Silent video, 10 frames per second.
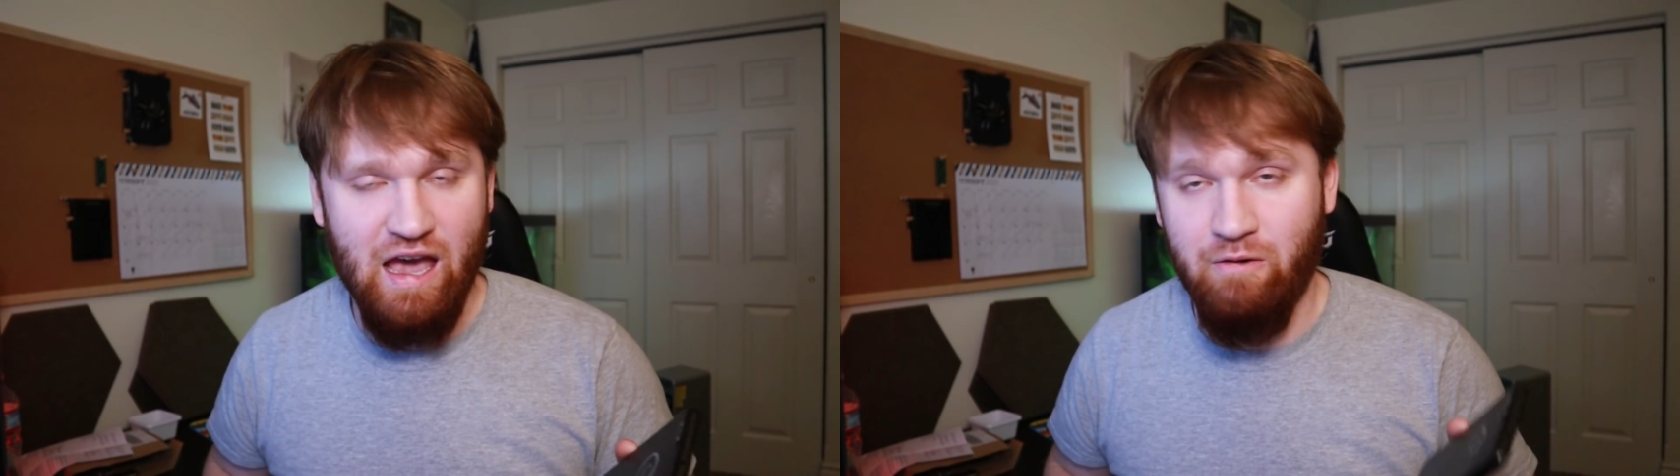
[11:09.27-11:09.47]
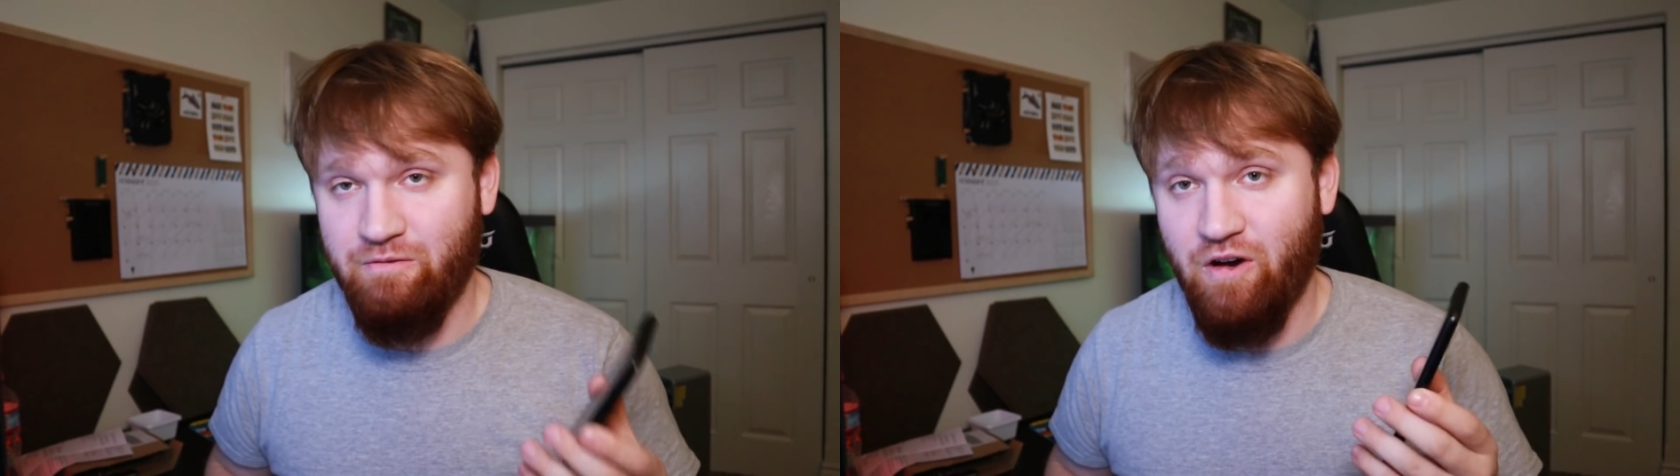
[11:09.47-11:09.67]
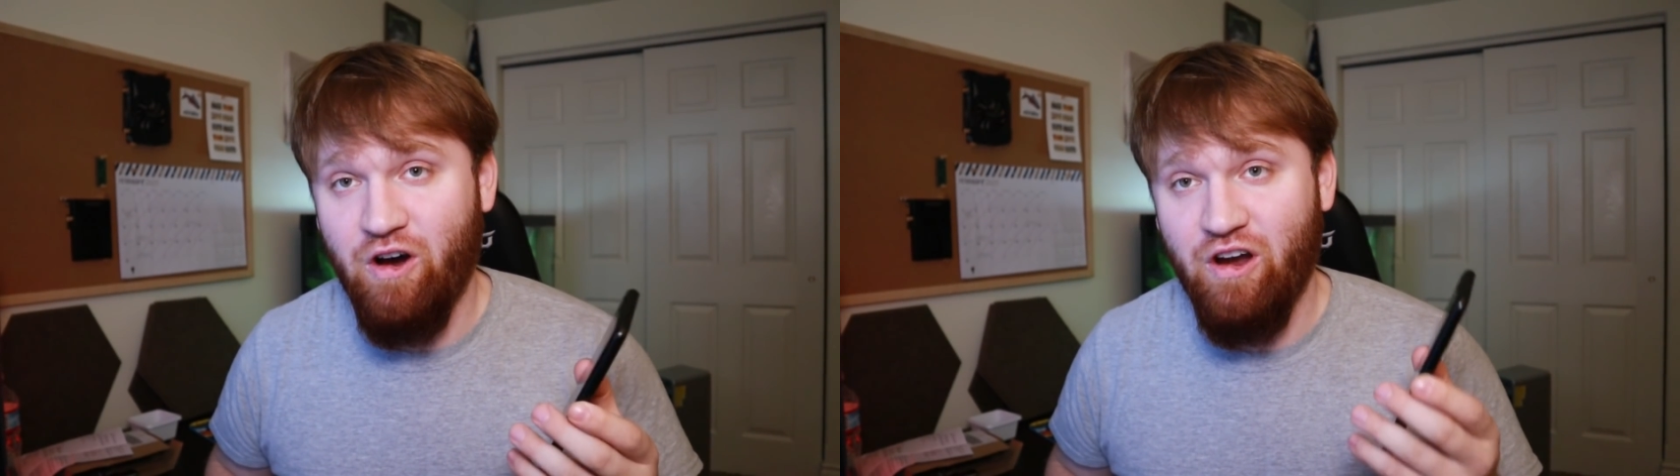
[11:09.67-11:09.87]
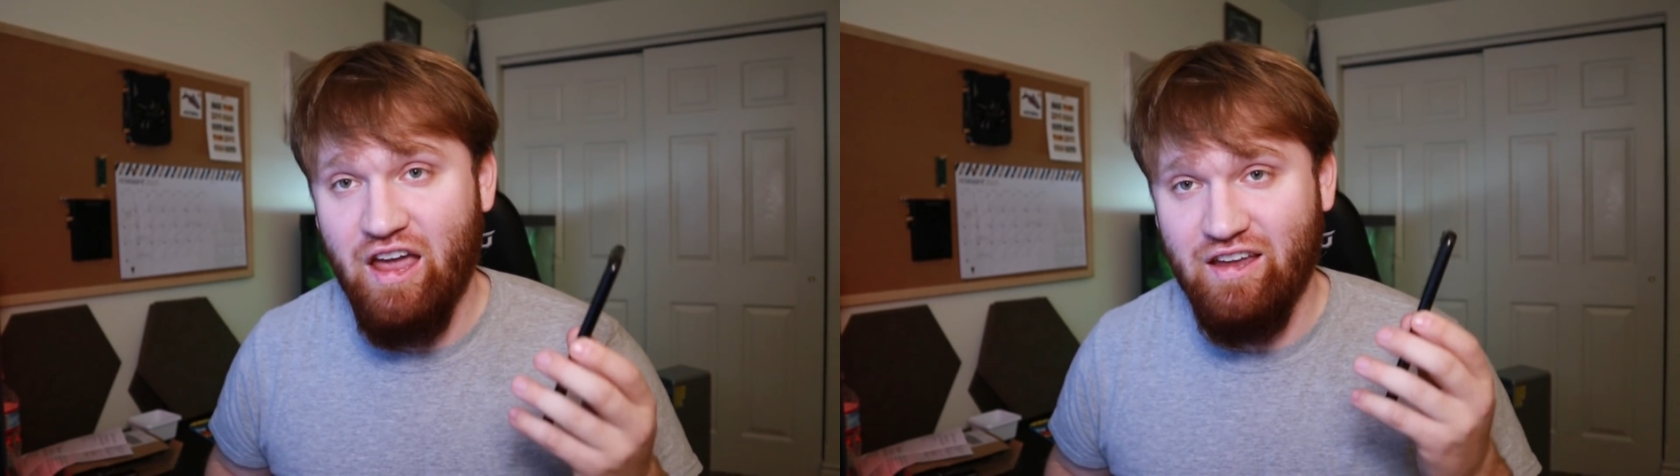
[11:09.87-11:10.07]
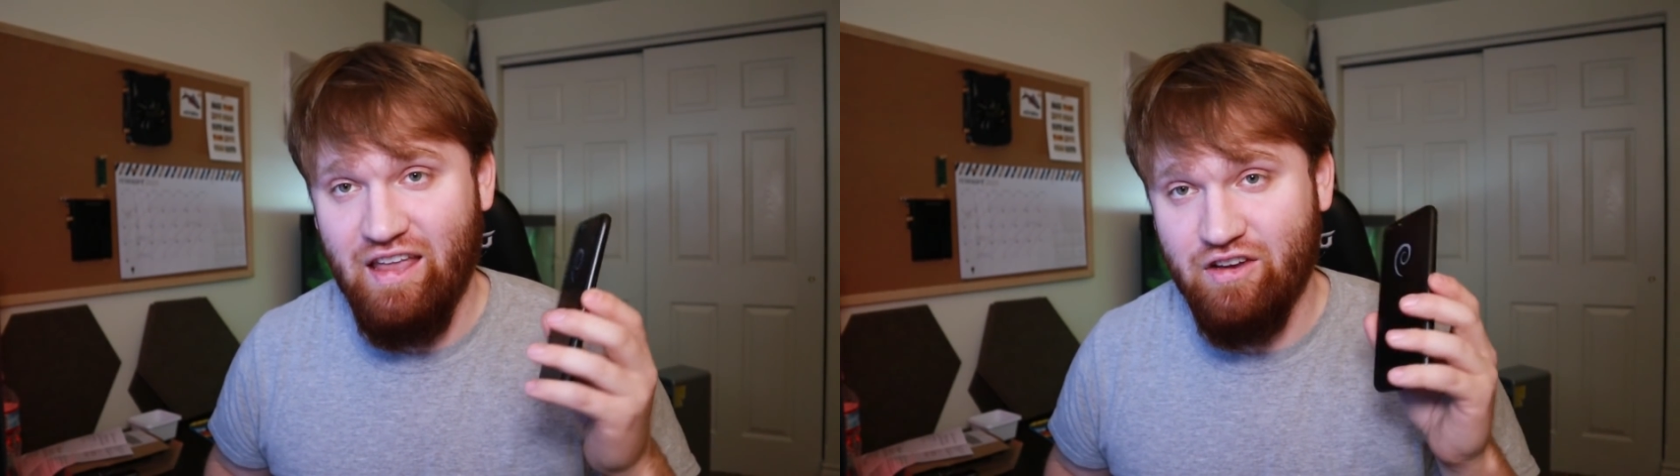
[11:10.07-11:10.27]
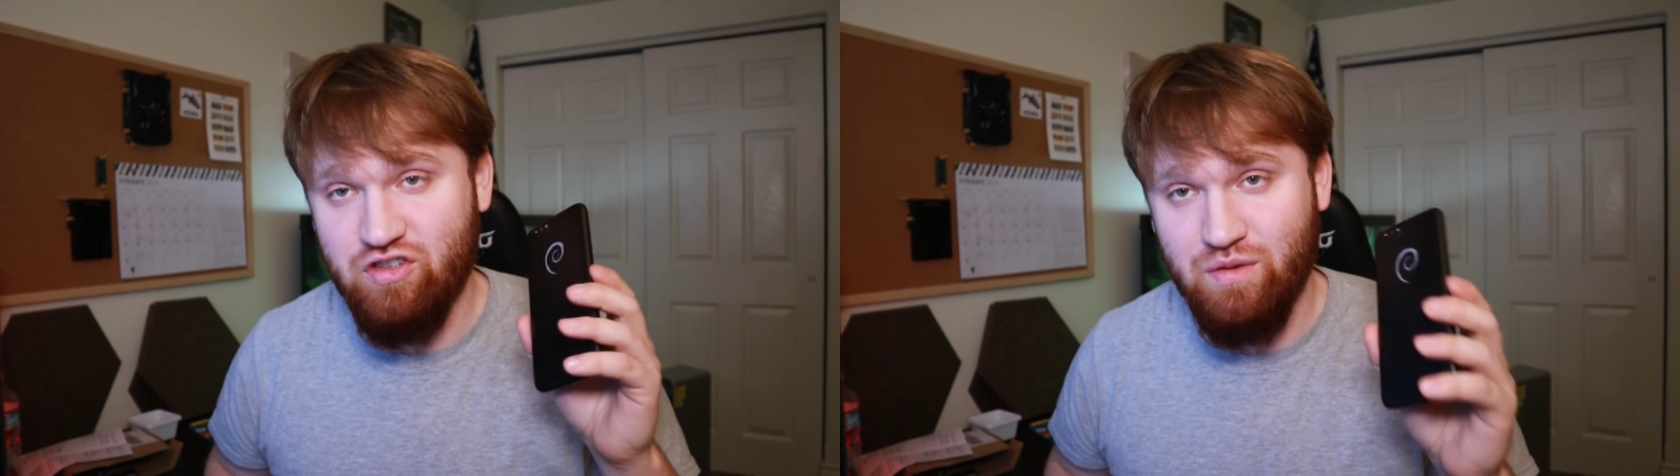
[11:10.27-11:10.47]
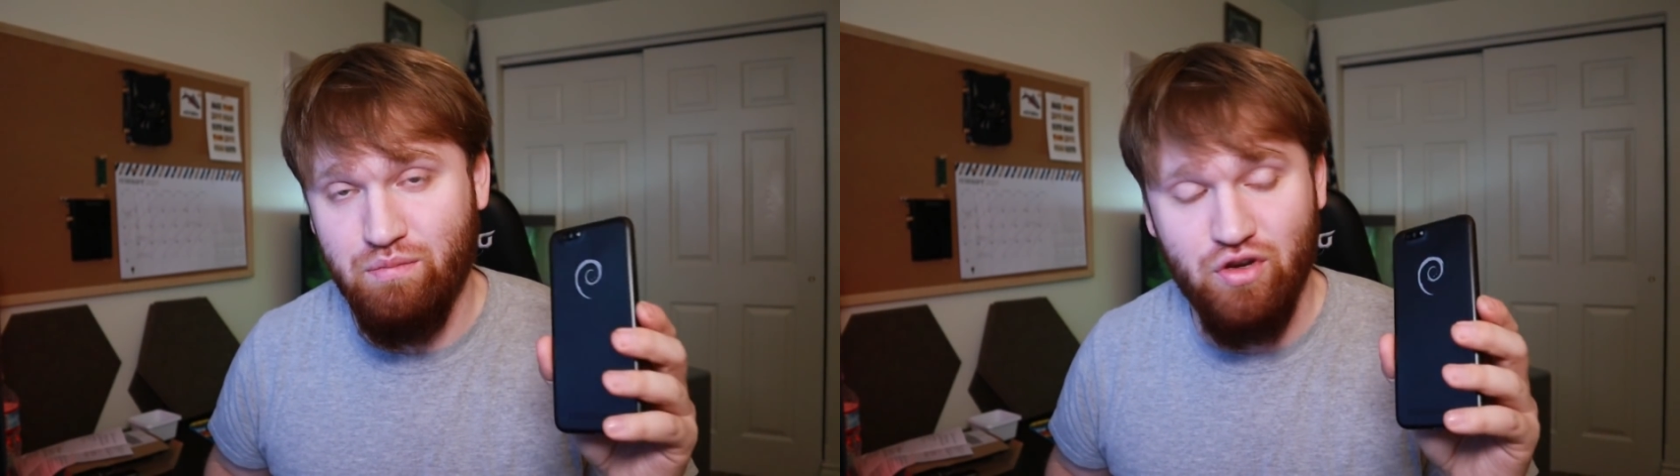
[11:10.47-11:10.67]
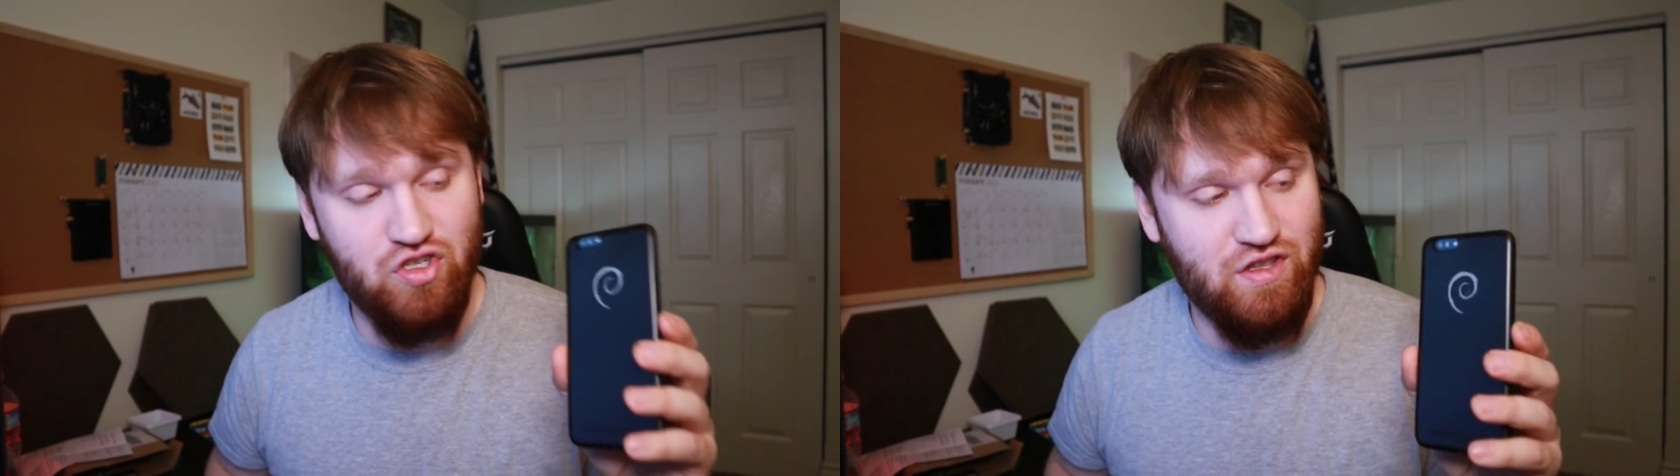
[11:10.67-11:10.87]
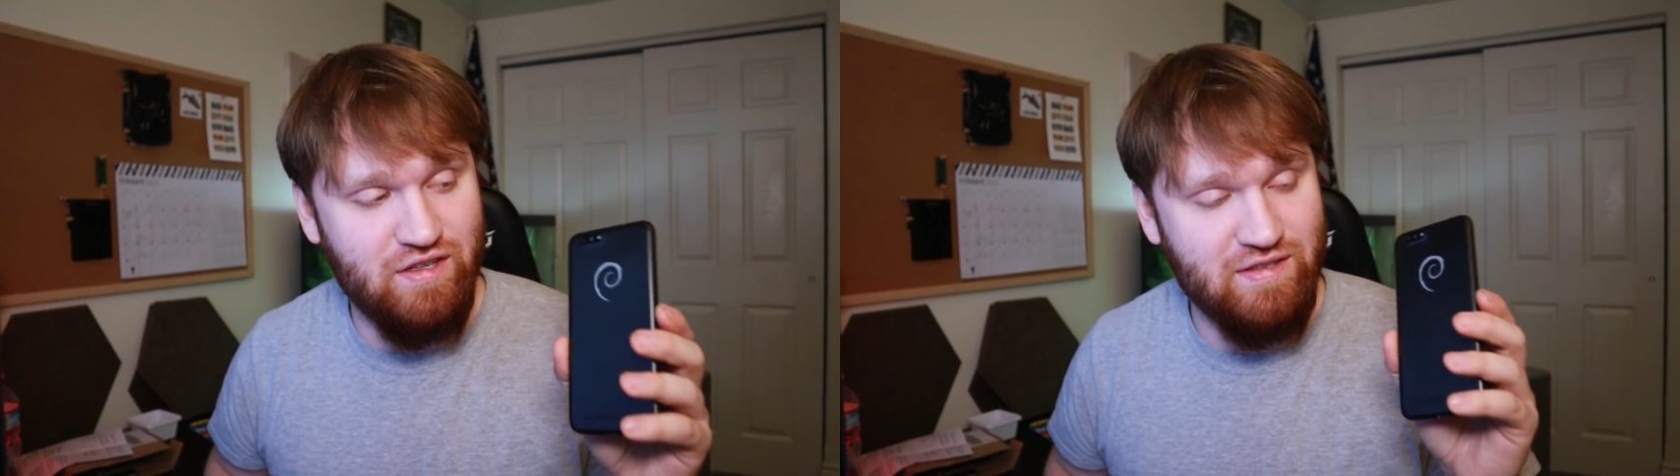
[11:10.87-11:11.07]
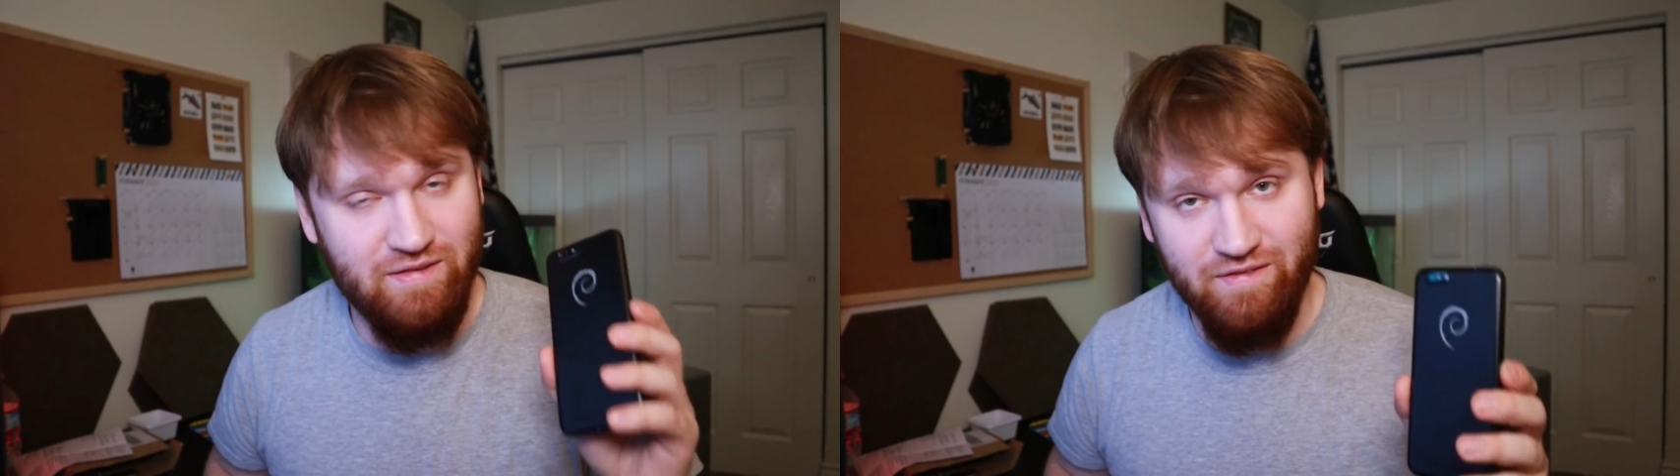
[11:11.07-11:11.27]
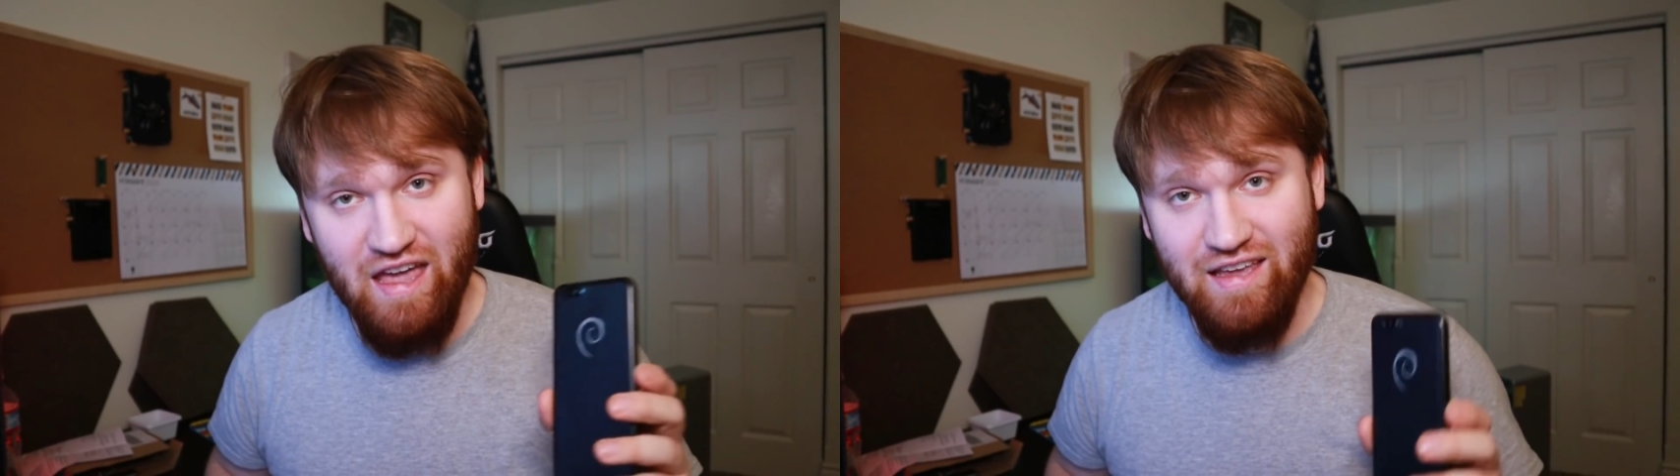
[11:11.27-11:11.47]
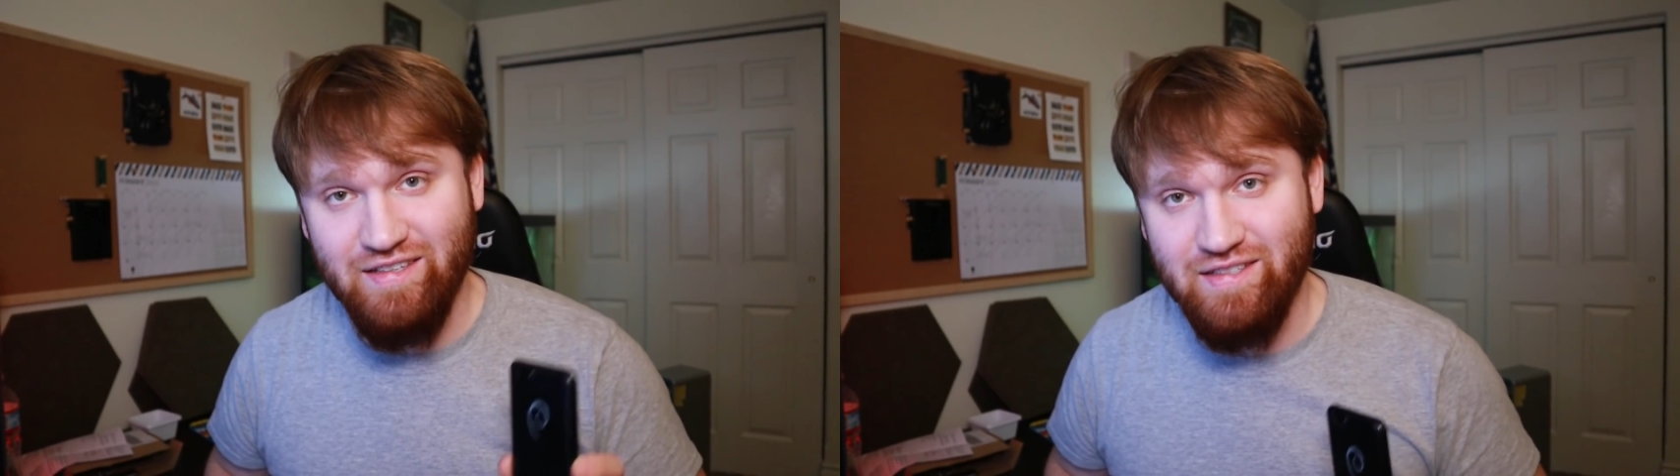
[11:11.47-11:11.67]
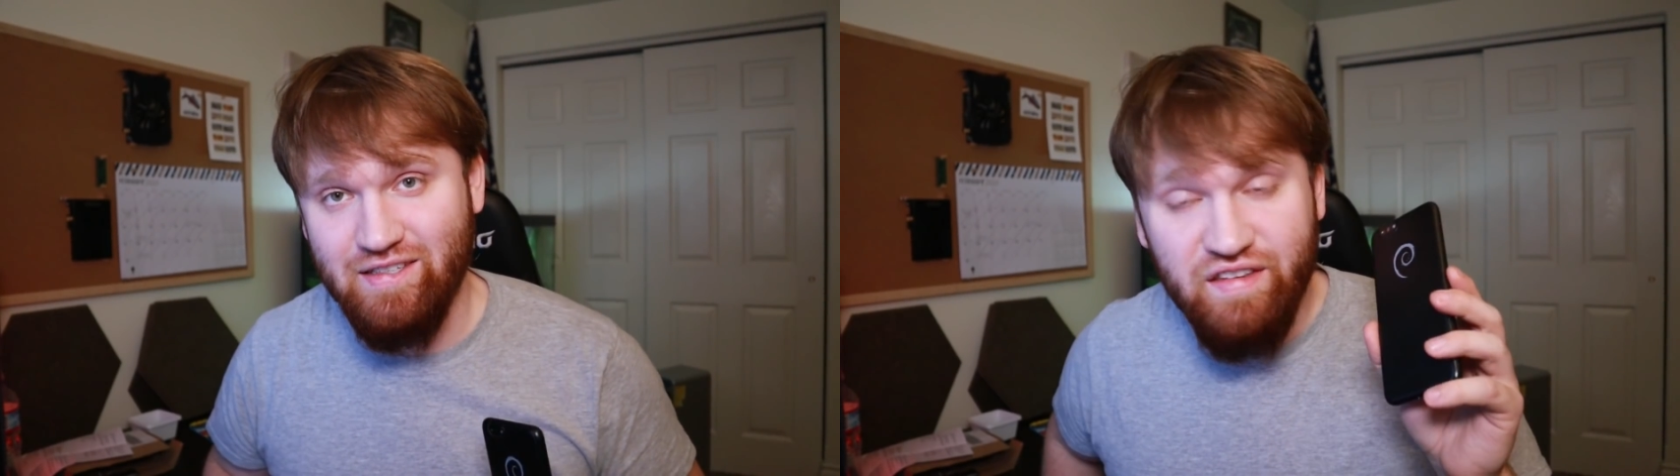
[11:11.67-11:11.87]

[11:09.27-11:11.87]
how far I can actually push this device.